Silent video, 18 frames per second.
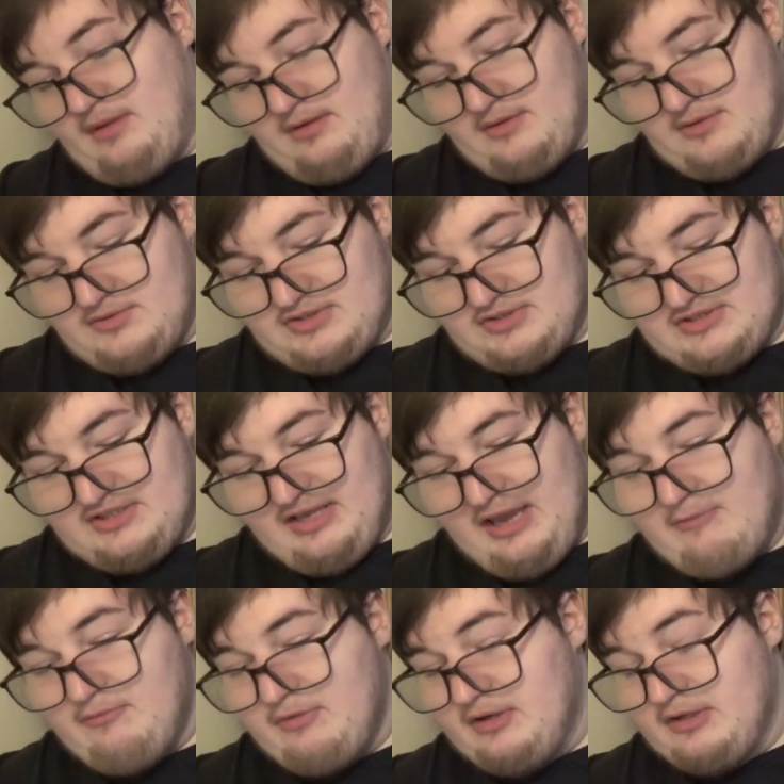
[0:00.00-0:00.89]
just
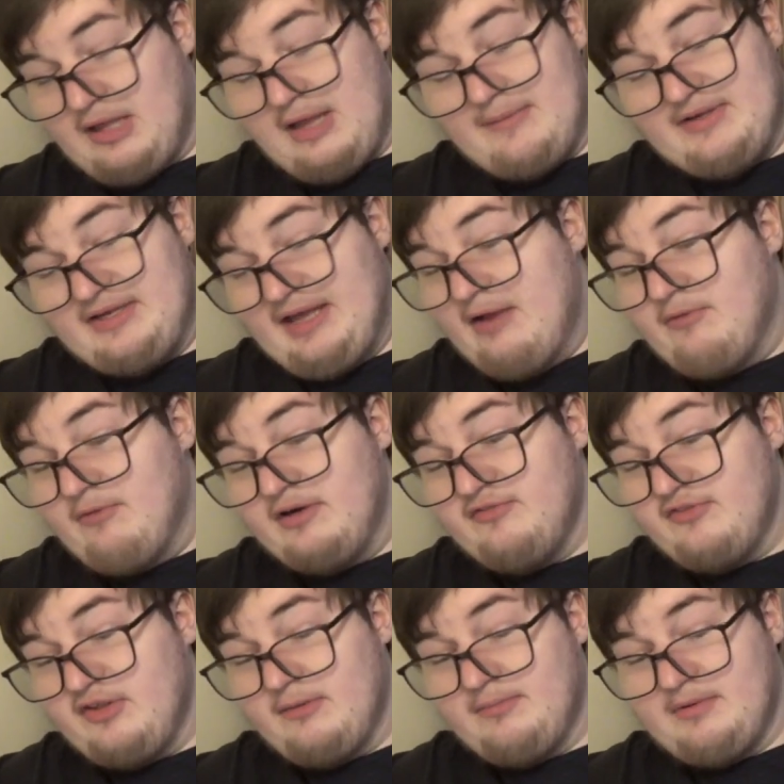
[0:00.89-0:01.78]
get rid
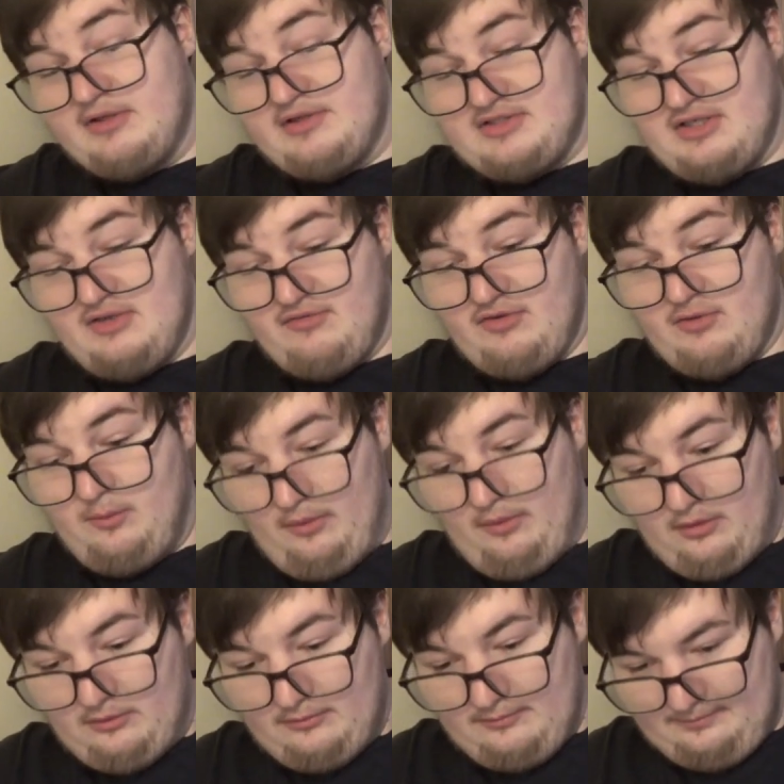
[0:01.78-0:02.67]
of the ability if you
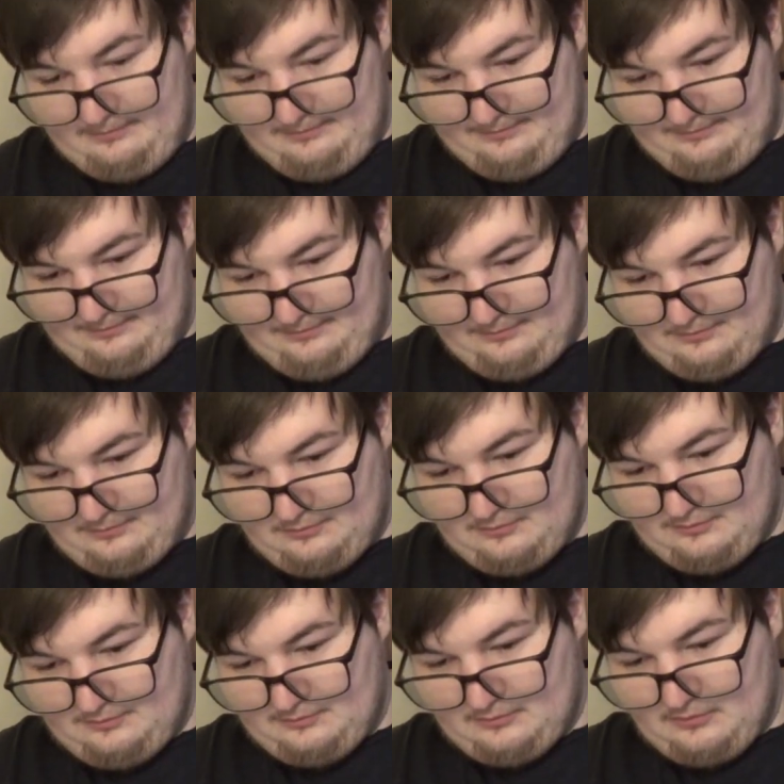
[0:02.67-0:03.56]
want.
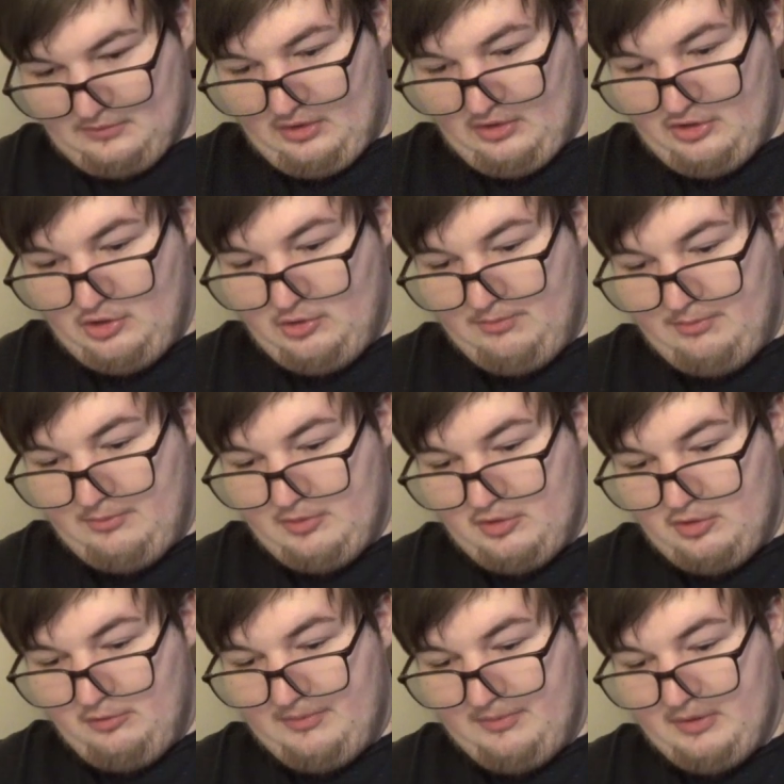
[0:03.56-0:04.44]

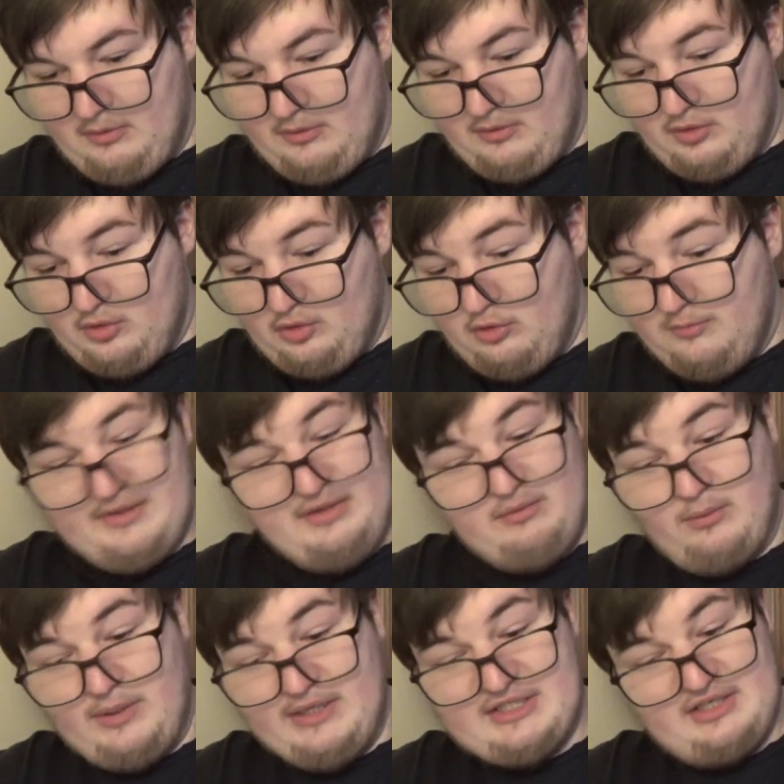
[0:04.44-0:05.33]
You'll be
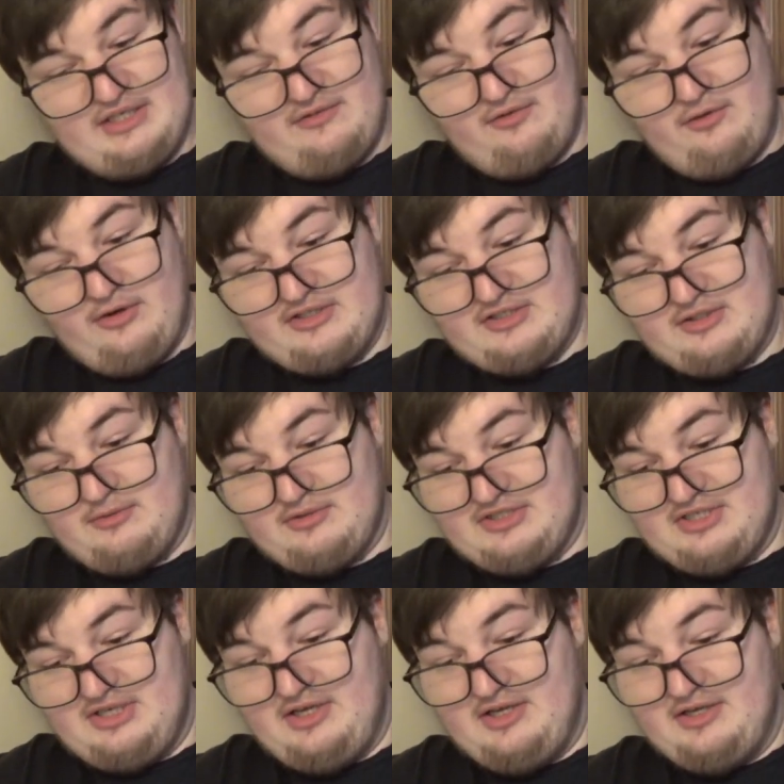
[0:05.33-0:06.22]
wishing for it to
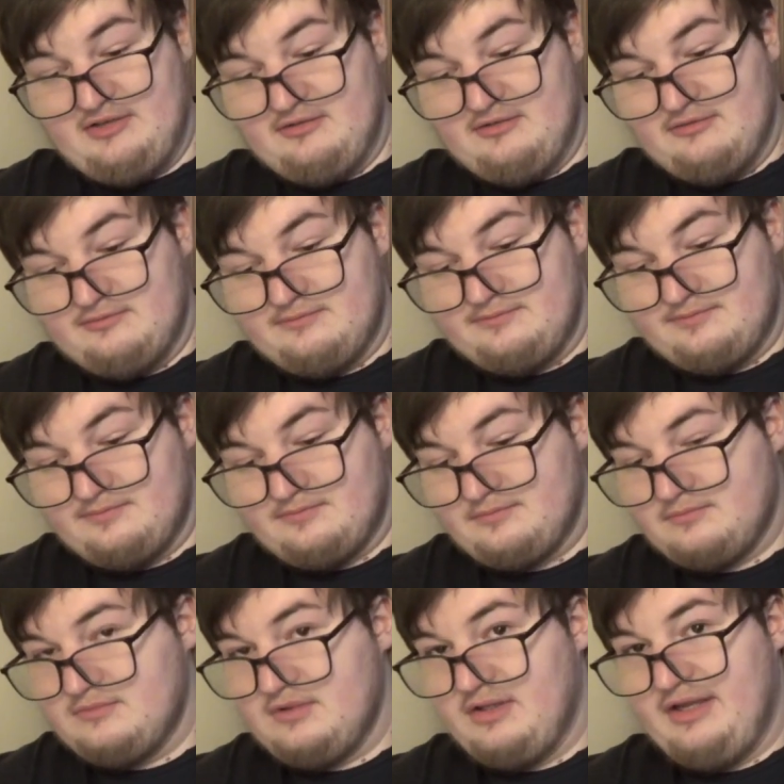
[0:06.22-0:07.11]
return.
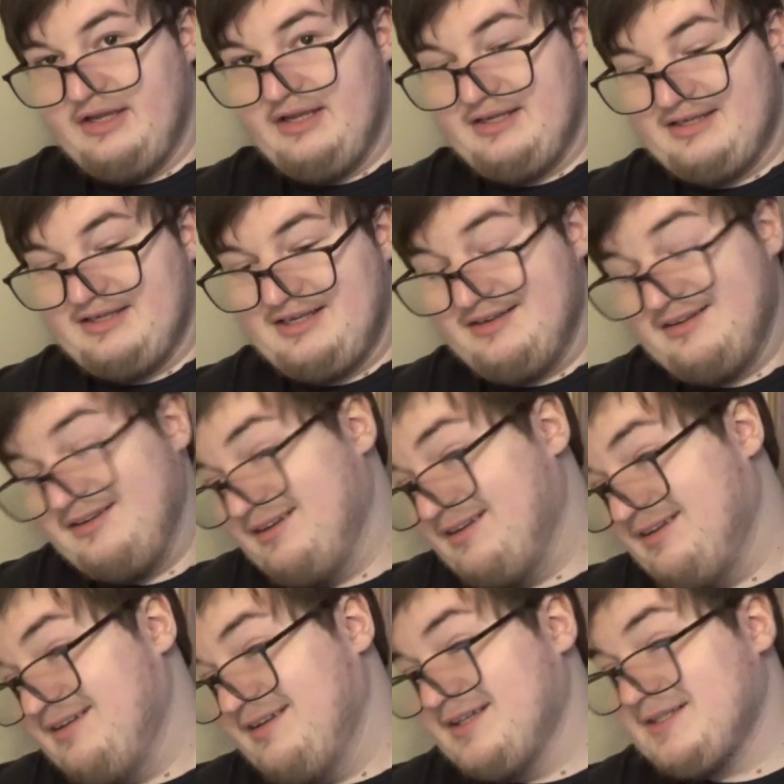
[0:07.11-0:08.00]
Like,
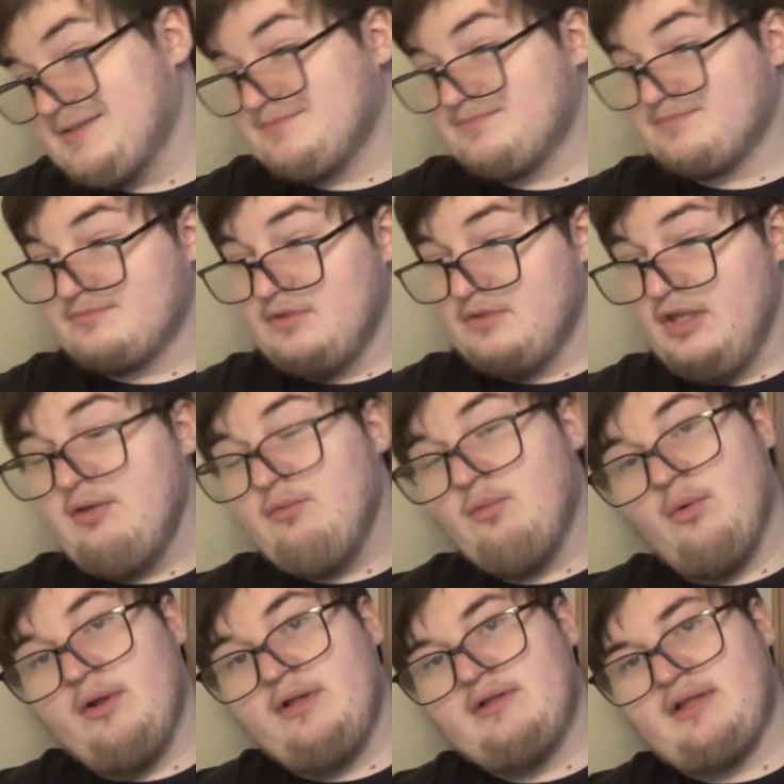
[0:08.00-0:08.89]
it
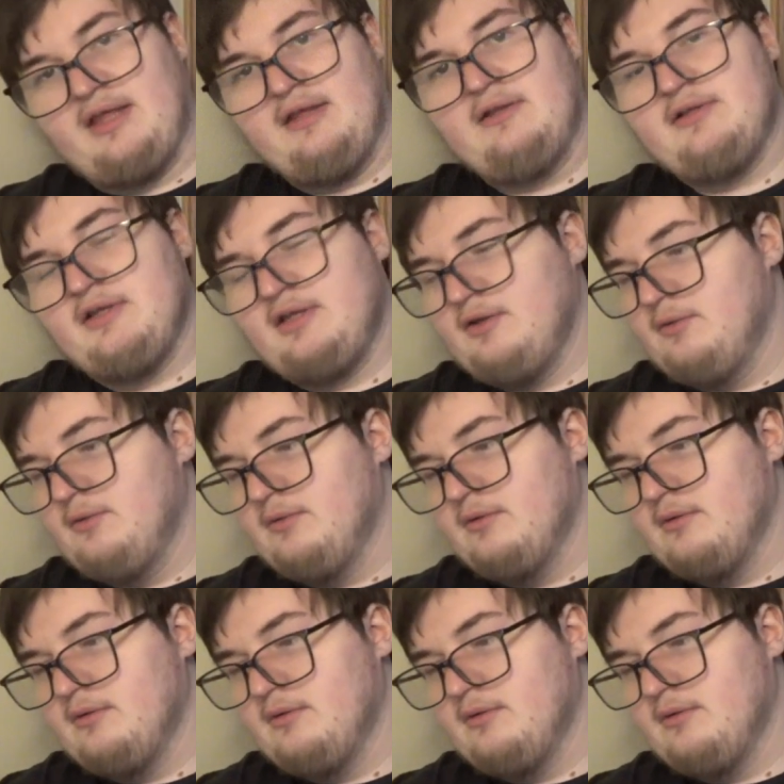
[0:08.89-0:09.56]
will kill you.